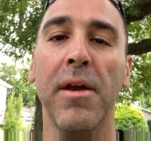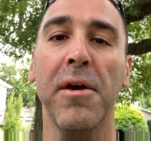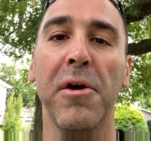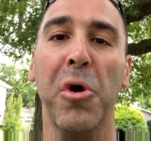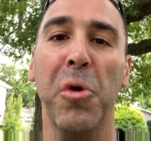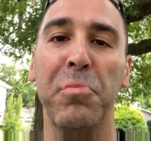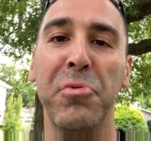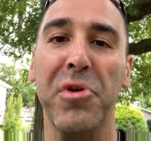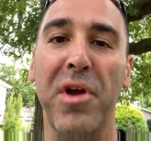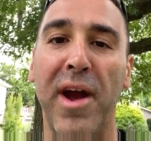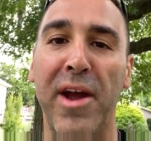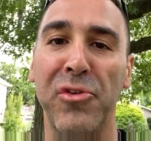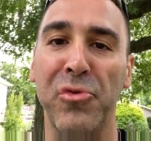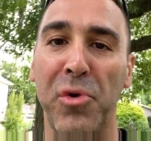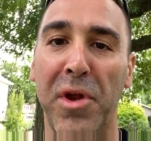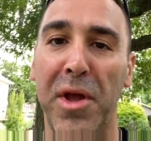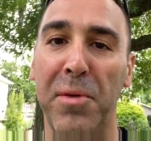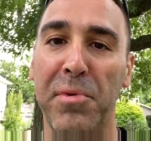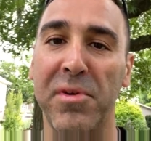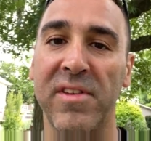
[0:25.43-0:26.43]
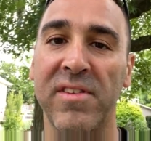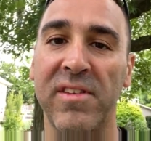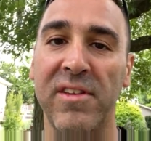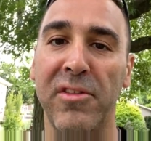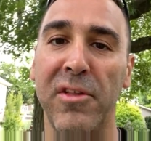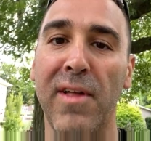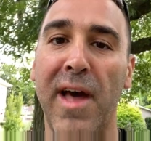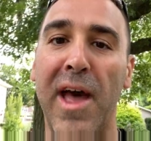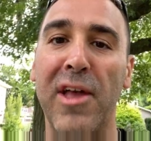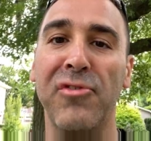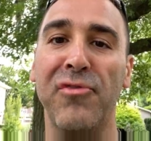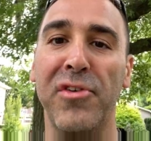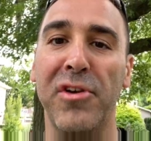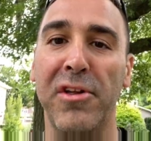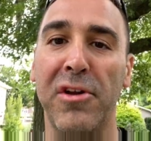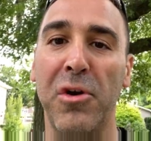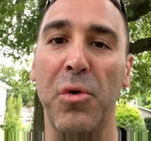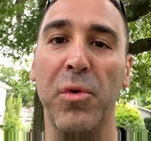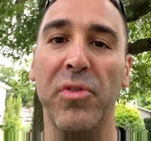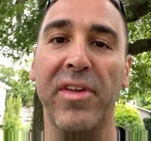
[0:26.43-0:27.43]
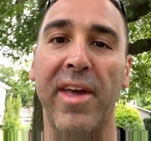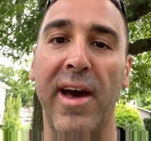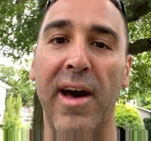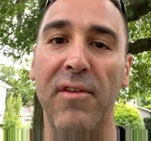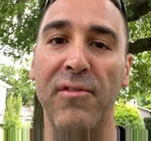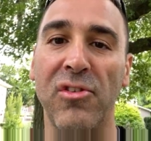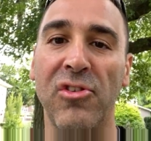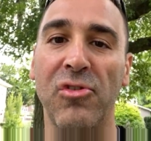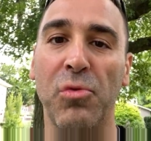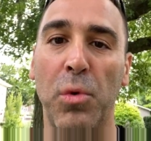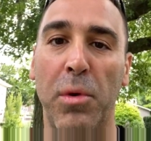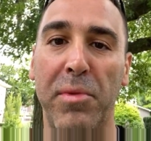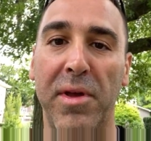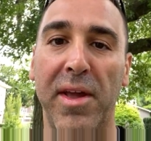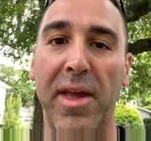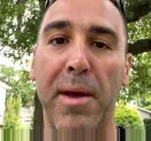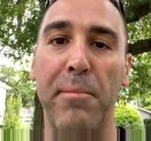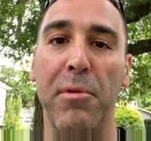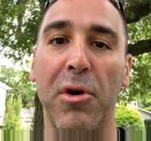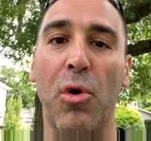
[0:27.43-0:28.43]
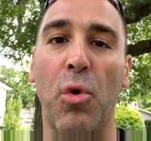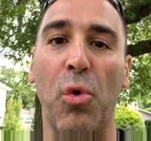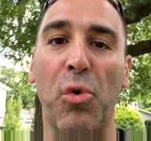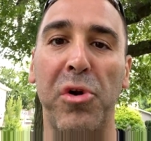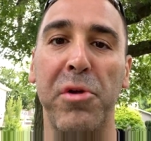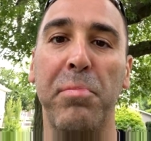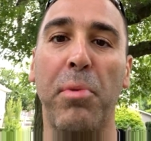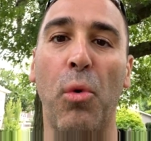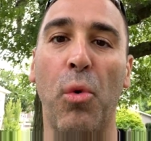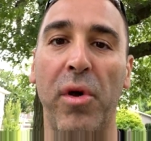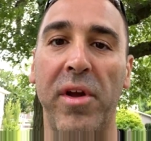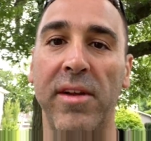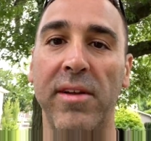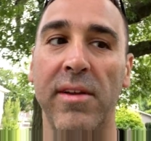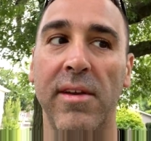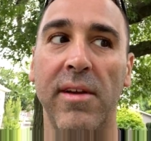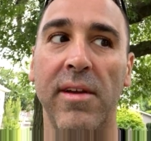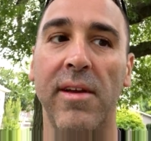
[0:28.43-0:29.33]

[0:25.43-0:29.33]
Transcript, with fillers: Hope you guys were able to see the last video with Calvin swimming at McCorrie Point.